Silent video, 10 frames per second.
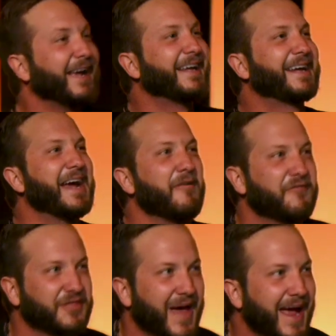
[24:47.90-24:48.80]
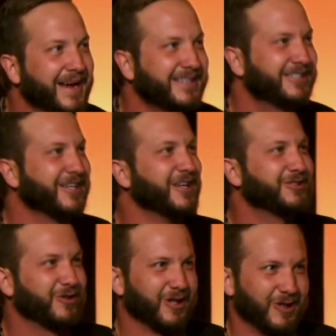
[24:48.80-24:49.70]
Give thanks
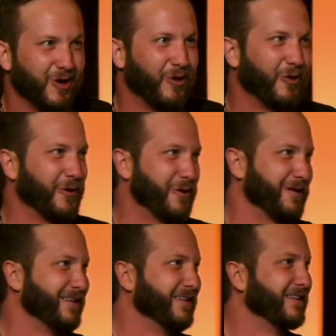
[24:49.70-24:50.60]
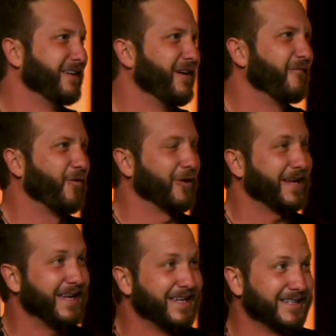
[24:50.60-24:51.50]
to the Lord, for
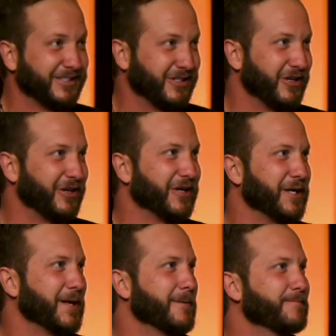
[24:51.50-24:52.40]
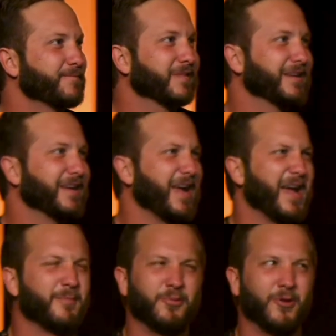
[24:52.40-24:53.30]
he is good,
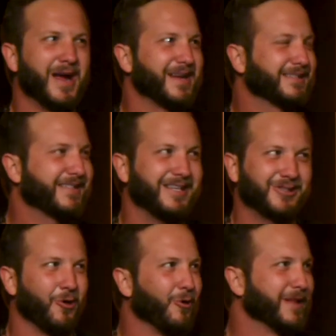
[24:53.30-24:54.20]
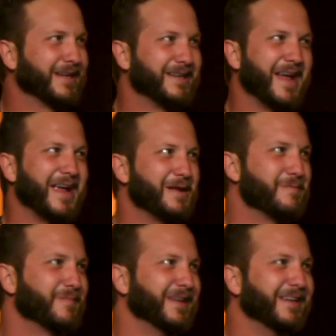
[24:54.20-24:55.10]
and praise his holy
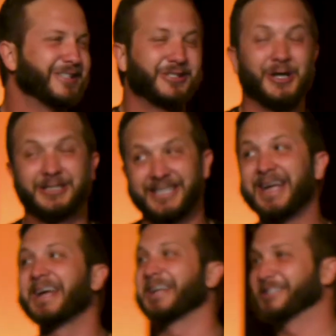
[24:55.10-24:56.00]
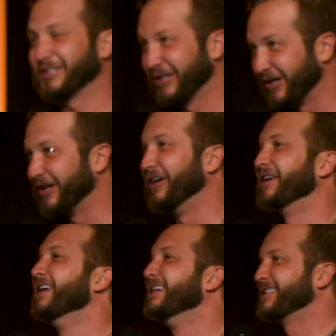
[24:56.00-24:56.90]
name. Church, it is
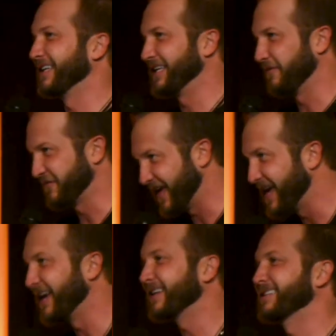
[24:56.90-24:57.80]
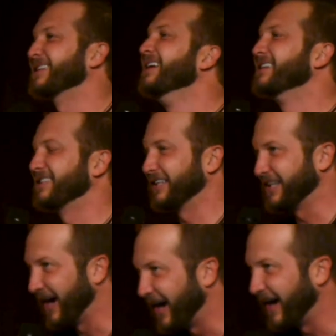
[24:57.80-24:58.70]
good to give thanks to
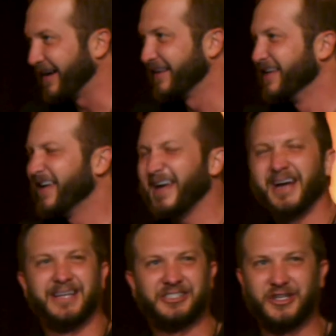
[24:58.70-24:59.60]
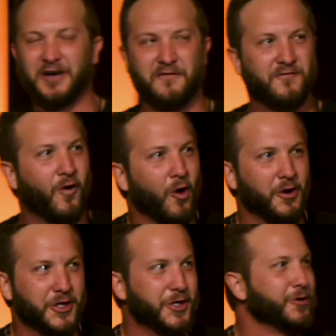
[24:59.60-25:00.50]
God. It is good for
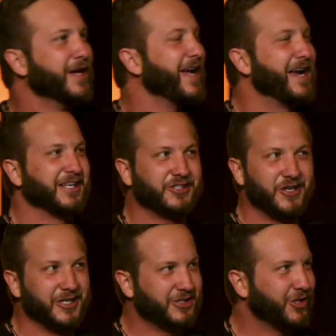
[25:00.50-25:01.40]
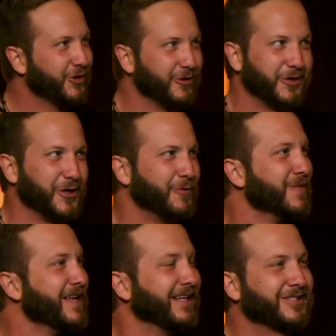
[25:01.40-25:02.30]
you. It is good to do.
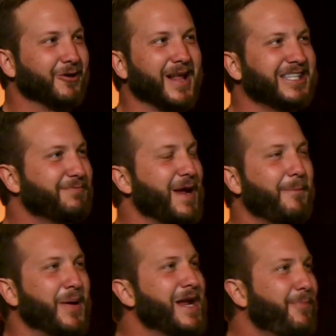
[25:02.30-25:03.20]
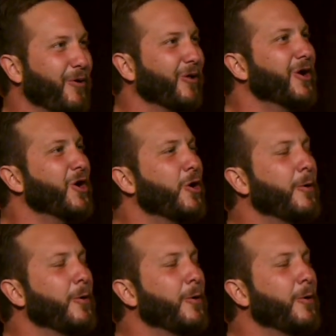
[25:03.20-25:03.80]
And so let's be people who